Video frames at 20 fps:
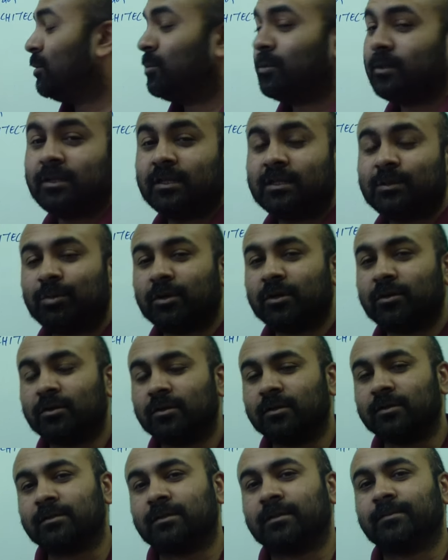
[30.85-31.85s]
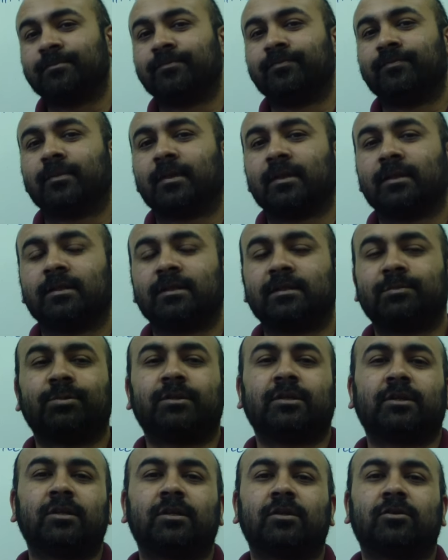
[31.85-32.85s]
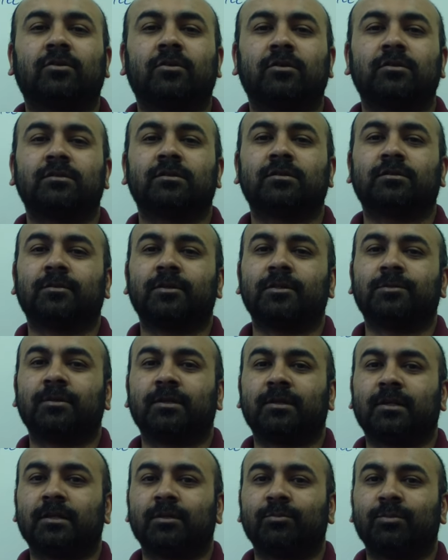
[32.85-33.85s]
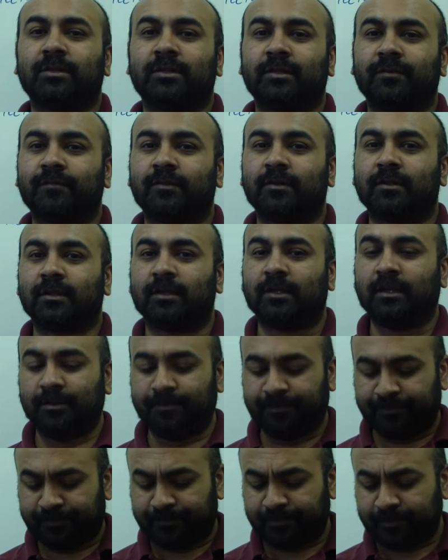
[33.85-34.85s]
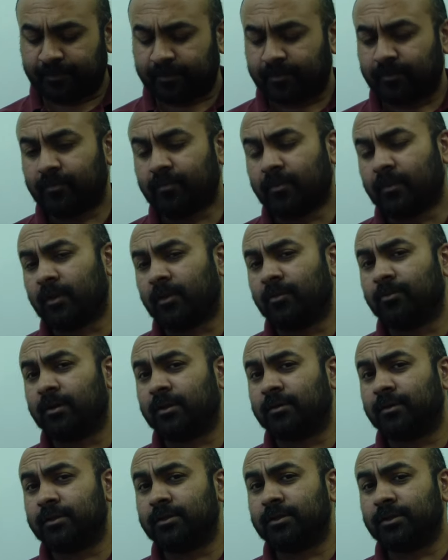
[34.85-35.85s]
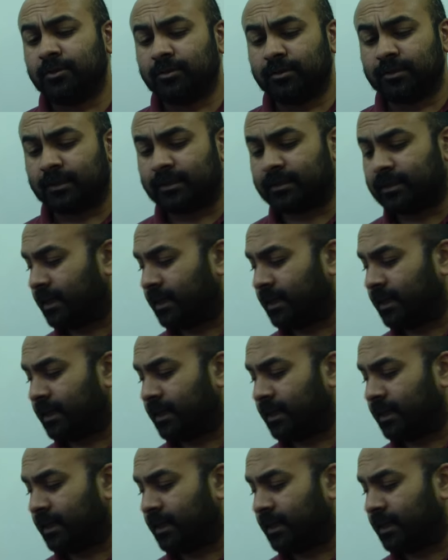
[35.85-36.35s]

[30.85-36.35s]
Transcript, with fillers: Well, that's because this particular course is going to be run a bit differently. We are going to use a